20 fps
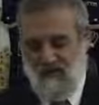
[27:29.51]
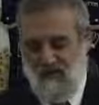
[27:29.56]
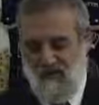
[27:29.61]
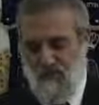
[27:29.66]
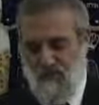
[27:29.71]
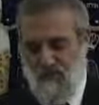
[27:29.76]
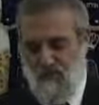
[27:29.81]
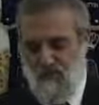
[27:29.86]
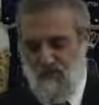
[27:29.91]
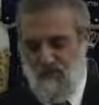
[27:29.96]

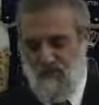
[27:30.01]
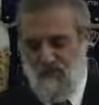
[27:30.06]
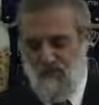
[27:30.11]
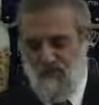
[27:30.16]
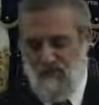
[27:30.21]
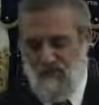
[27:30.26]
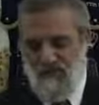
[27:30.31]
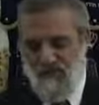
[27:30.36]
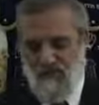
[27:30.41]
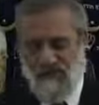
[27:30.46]
Can you share a
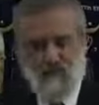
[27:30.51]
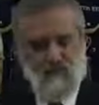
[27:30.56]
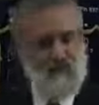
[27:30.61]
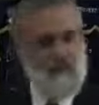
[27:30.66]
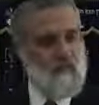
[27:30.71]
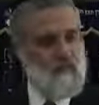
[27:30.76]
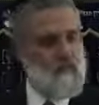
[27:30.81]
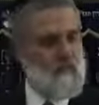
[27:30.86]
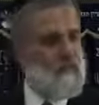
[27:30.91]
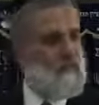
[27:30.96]
story
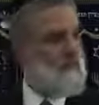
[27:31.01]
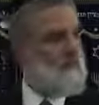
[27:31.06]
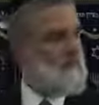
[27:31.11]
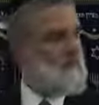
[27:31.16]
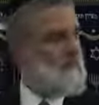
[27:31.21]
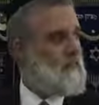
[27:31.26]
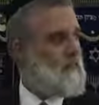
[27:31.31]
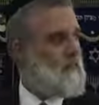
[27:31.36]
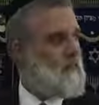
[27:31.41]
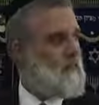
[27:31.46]
with Chazon
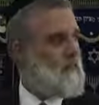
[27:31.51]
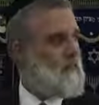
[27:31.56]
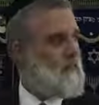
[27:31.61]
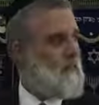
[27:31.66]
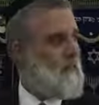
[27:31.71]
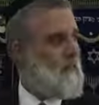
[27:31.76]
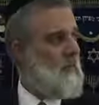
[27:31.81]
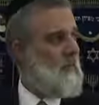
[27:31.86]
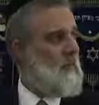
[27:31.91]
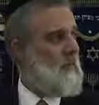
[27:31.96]
Ish?
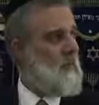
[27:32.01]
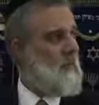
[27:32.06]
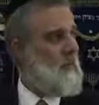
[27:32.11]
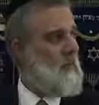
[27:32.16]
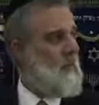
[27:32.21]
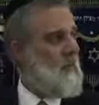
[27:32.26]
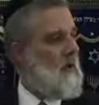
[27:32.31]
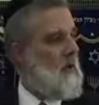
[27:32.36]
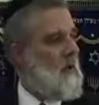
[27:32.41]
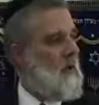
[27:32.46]
something
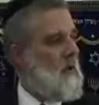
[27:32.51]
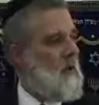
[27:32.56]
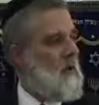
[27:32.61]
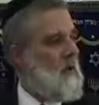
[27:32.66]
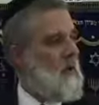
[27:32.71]
similar.